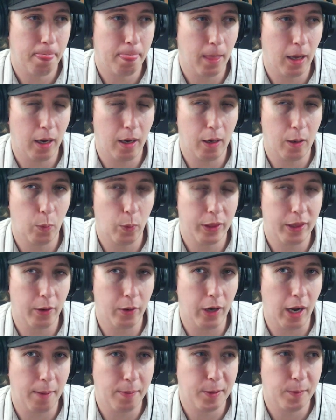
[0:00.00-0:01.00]
Without
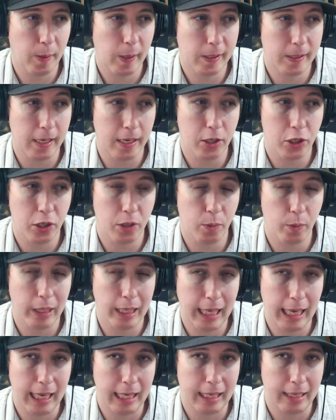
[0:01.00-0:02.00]
optimization, we
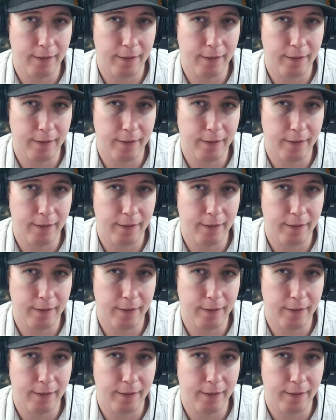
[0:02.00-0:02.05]
can't